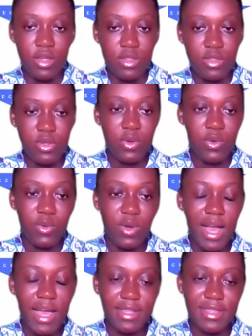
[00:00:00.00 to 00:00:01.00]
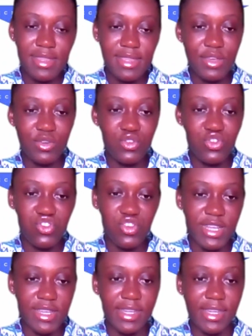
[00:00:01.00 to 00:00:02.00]
So I see you
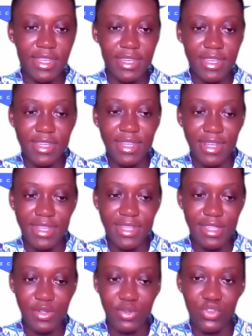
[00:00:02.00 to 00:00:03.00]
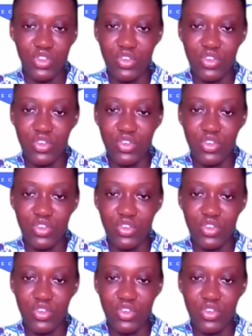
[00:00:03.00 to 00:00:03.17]
training little